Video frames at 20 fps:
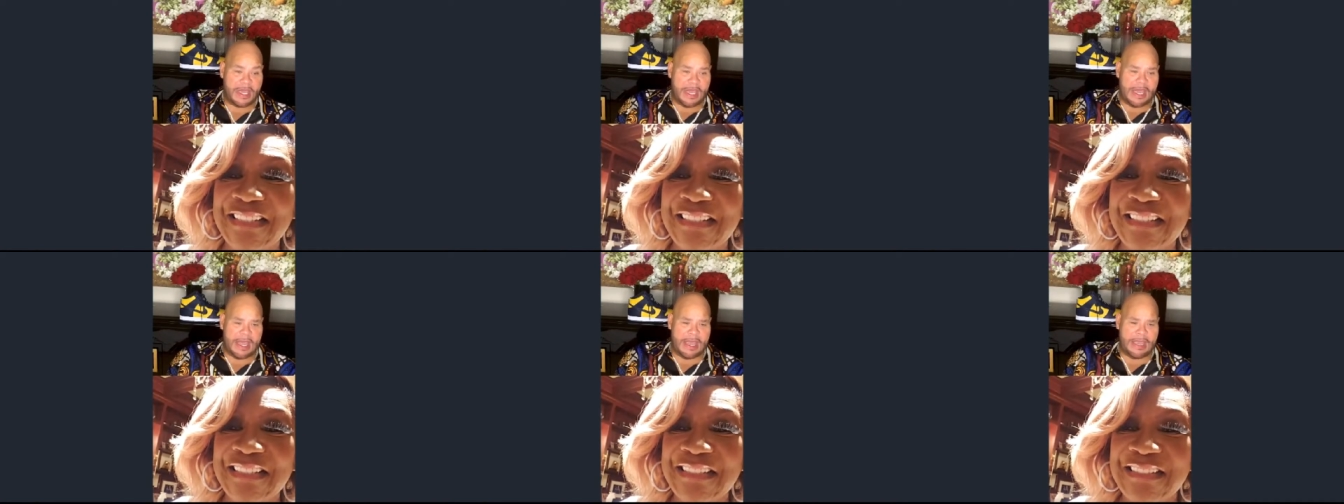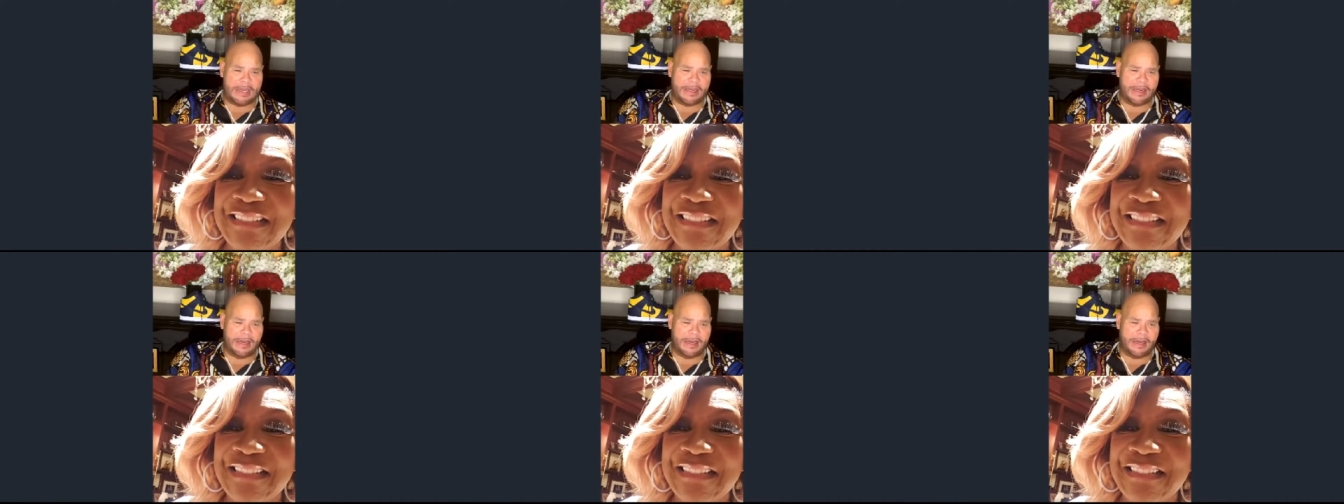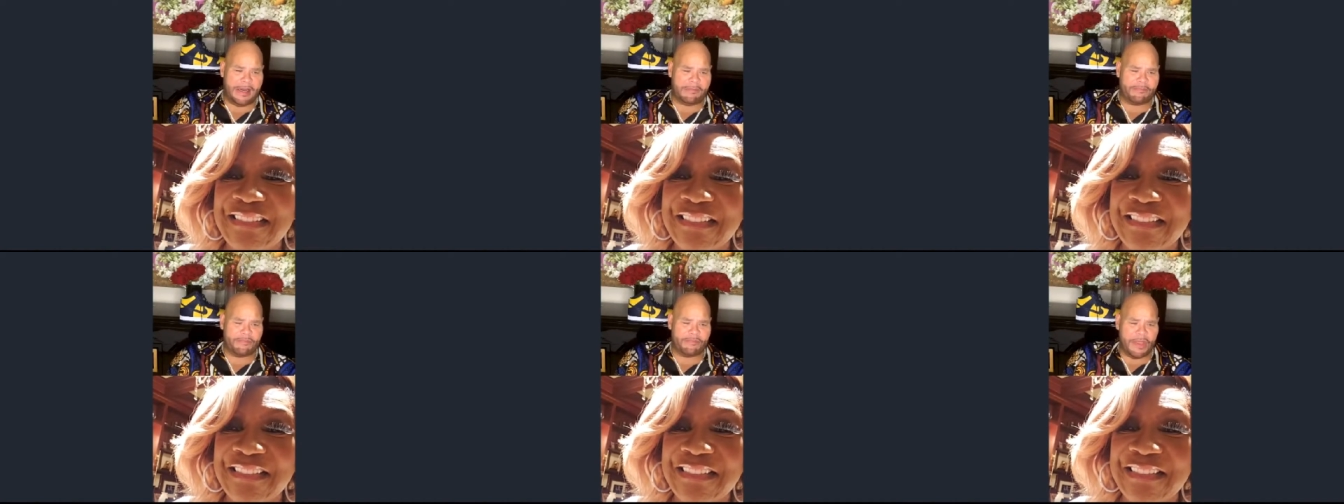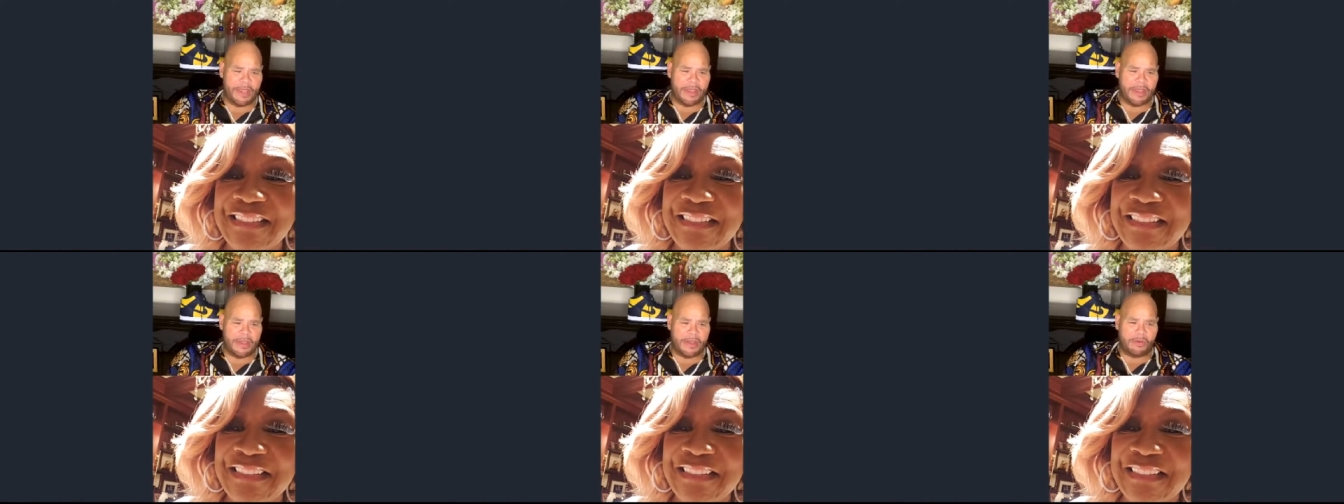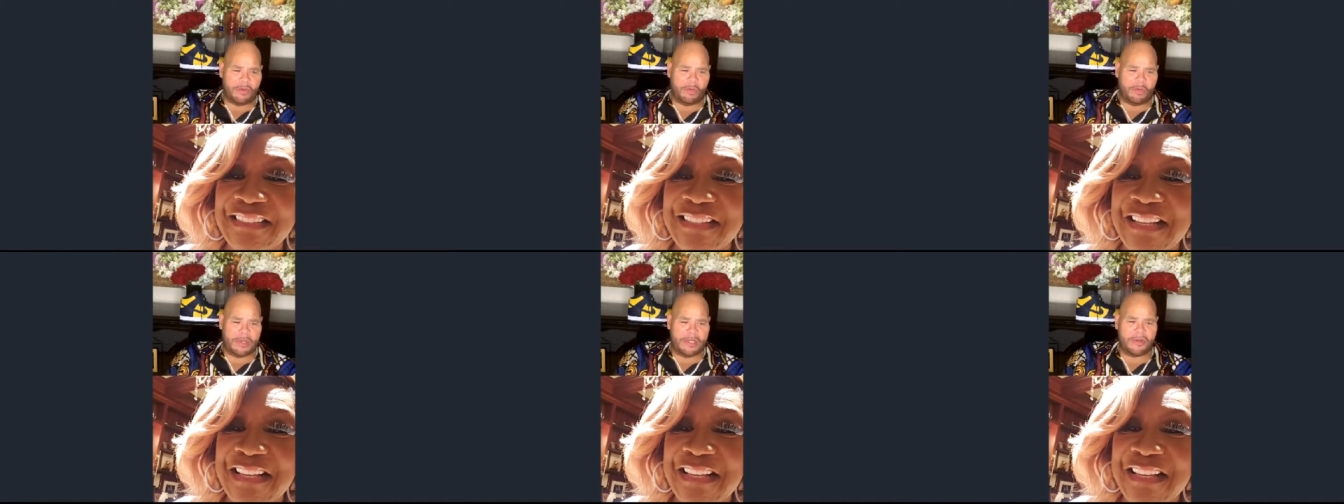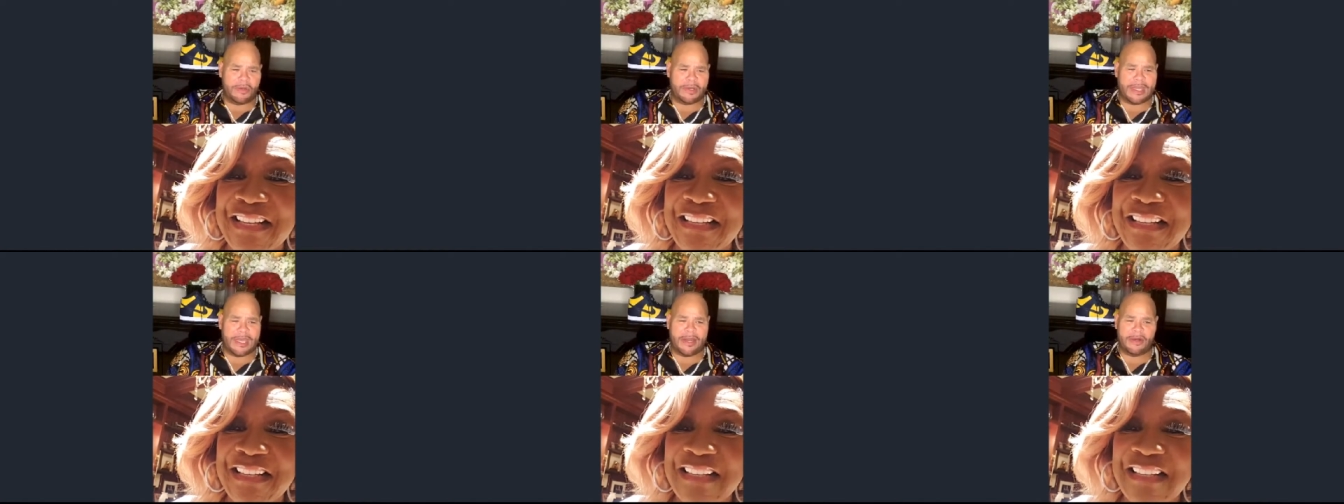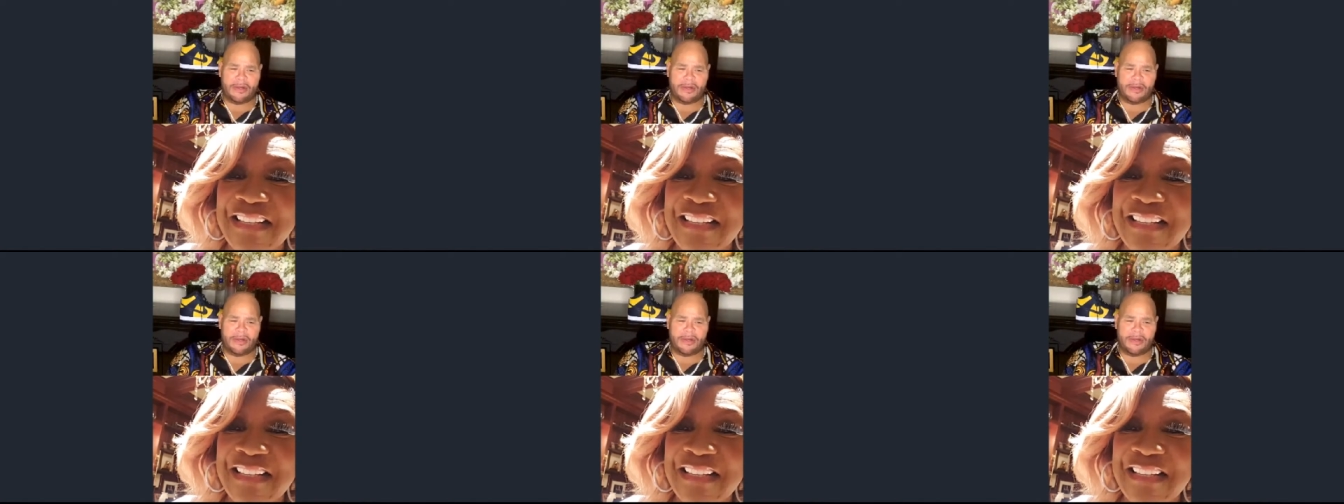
And when you get on